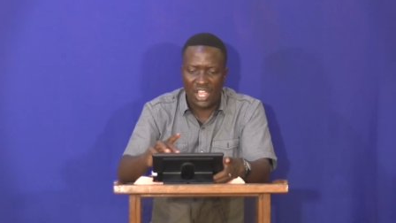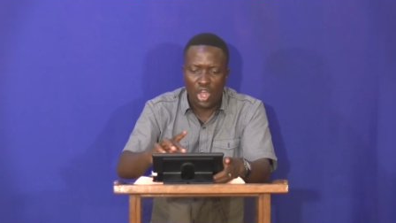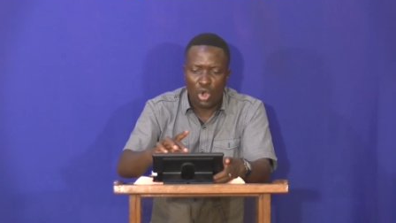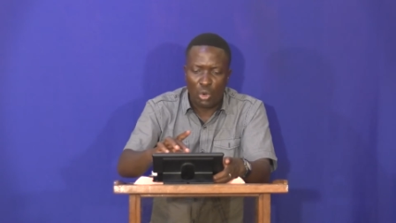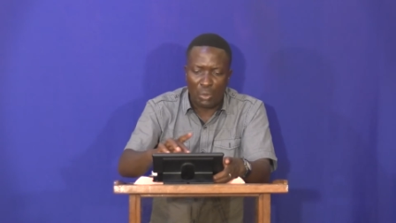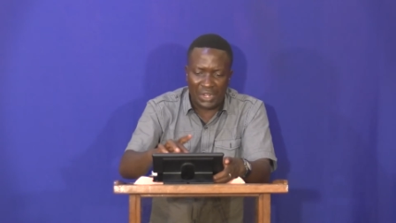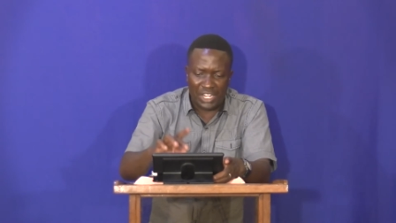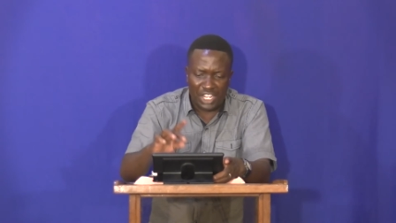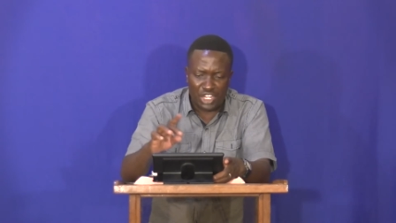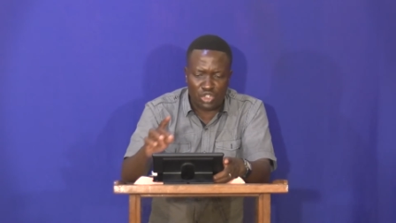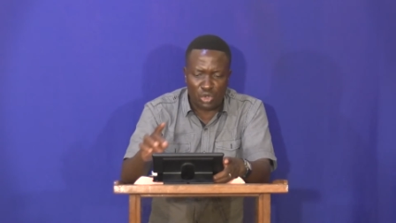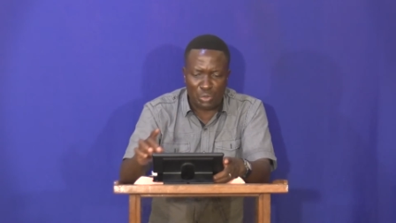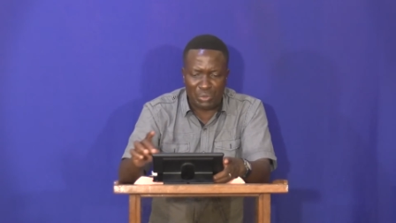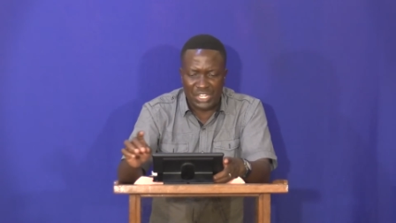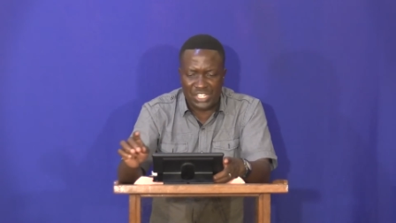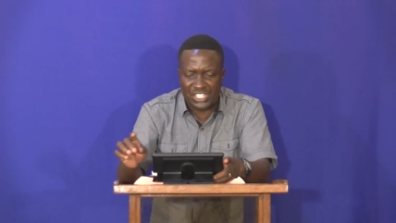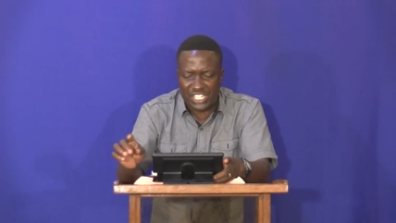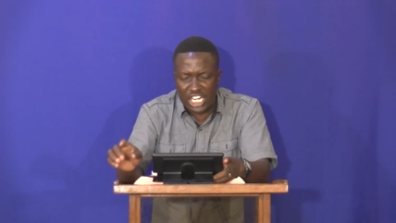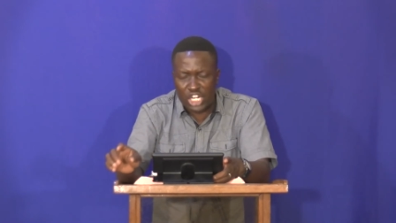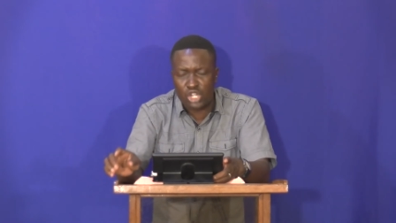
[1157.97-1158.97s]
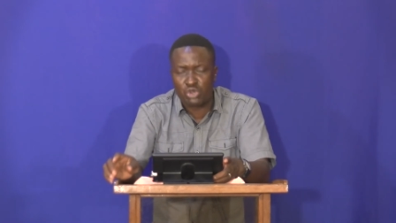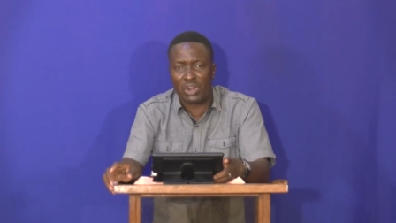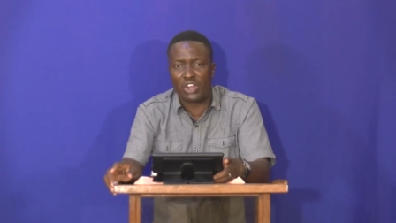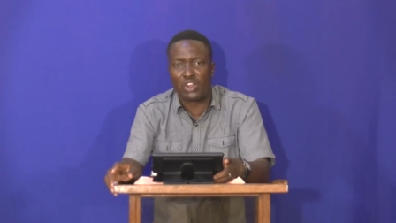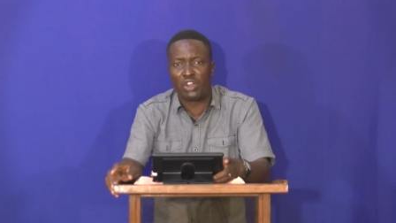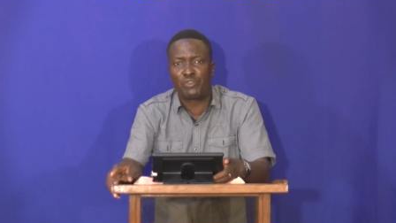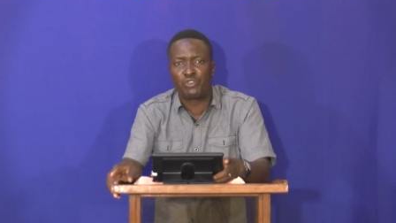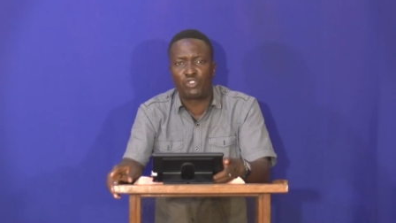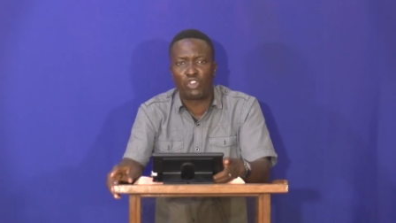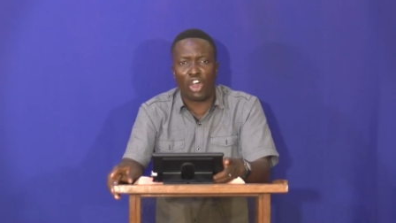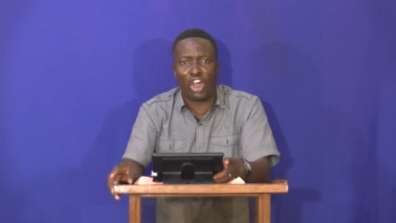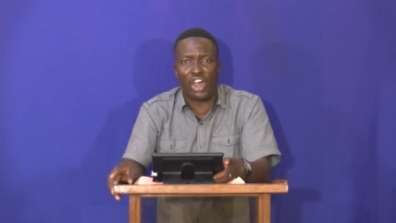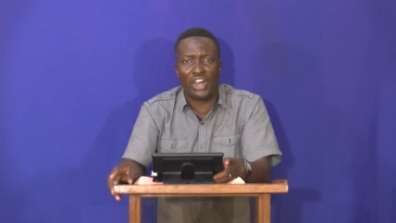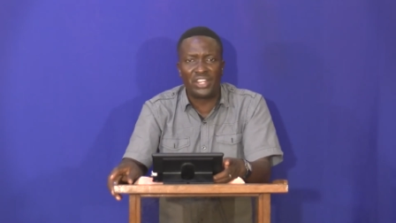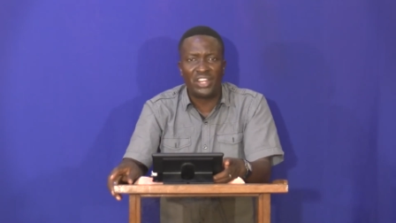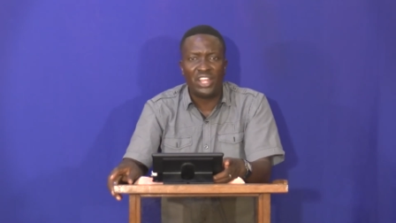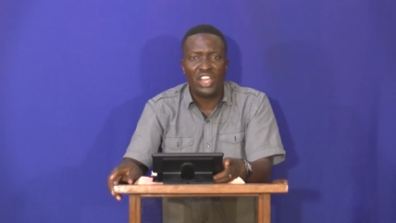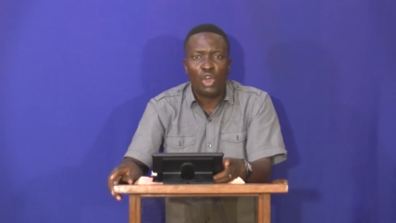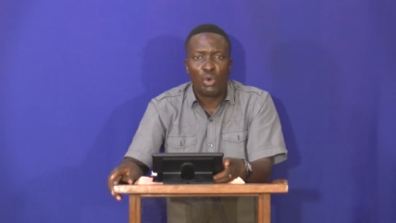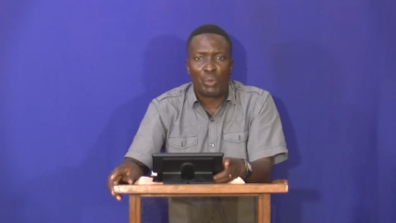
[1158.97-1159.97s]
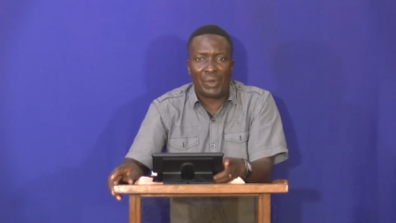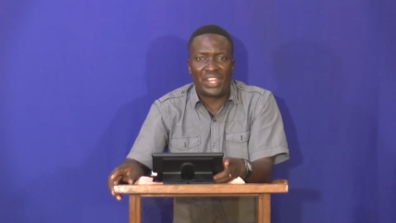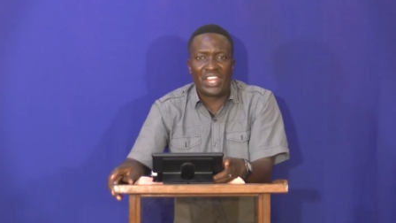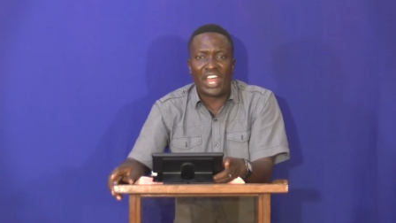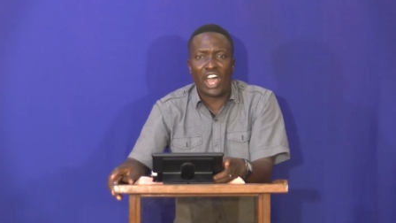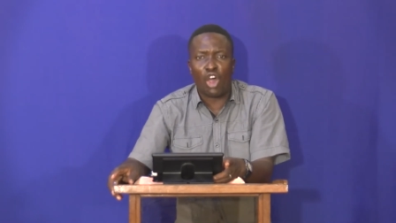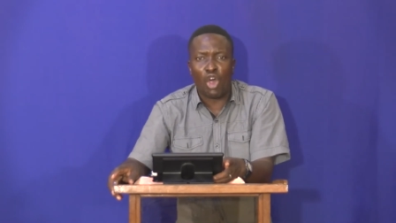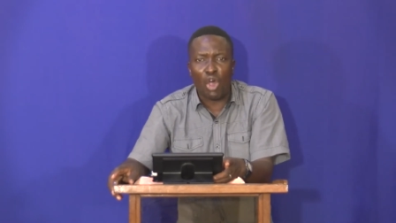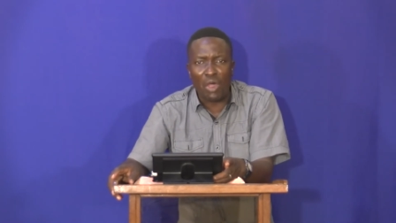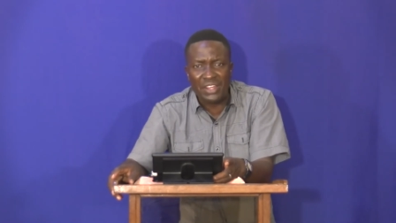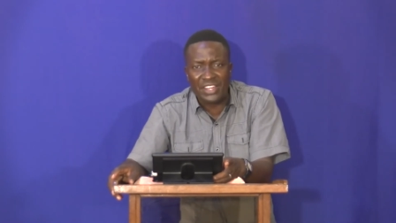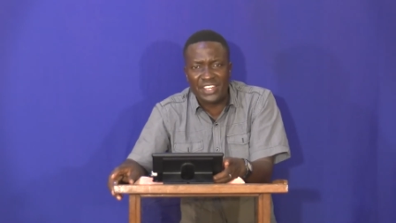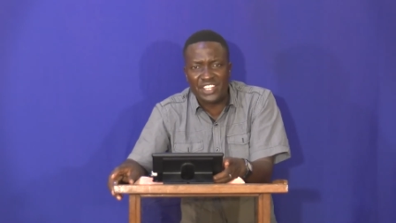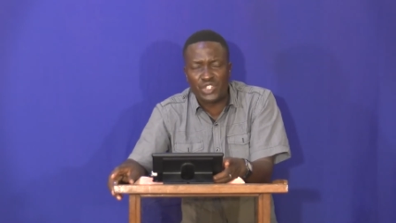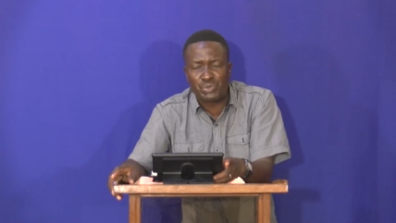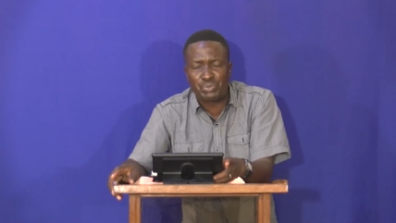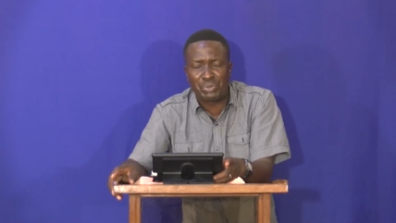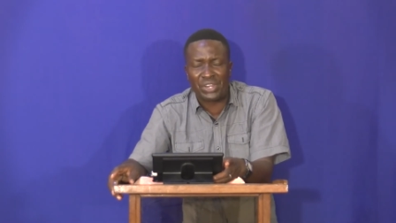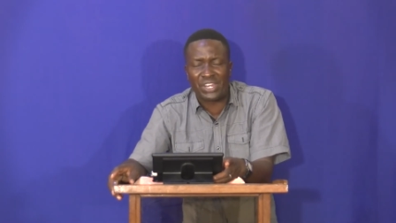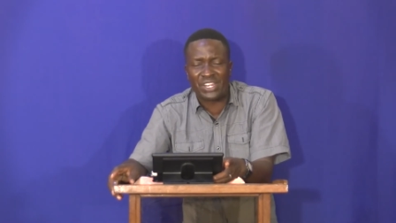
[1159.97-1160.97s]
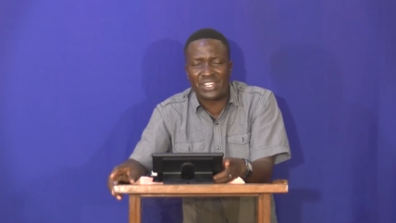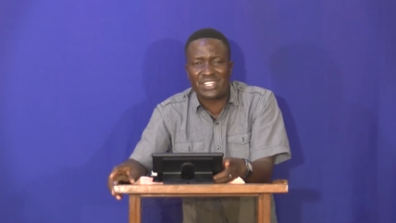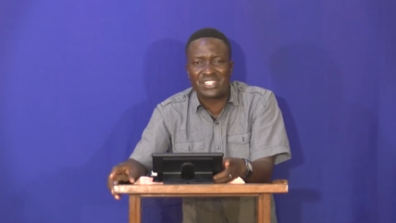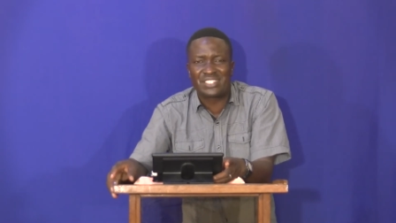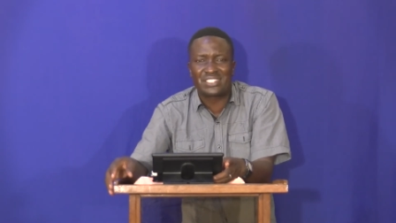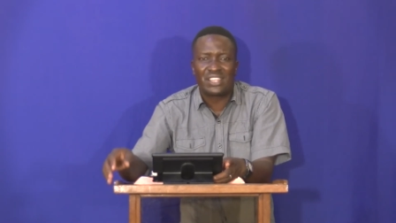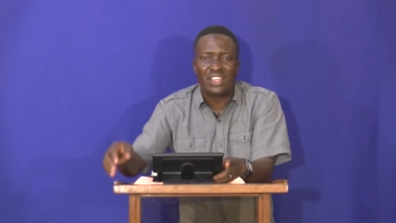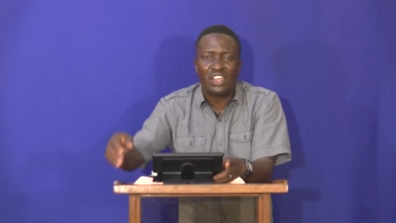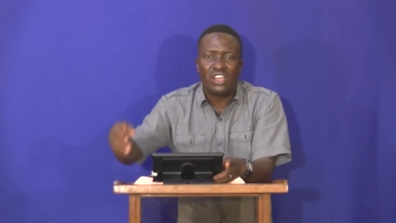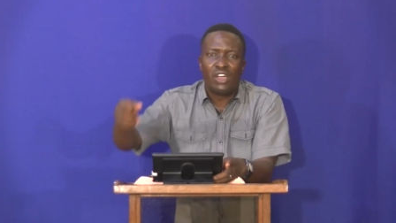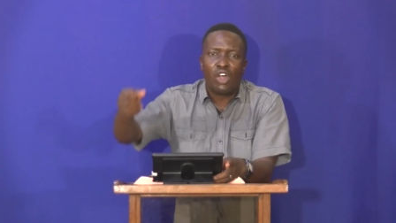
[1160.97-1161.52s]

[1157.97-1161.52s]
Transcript: We need to be children of God when the Holy Spirit is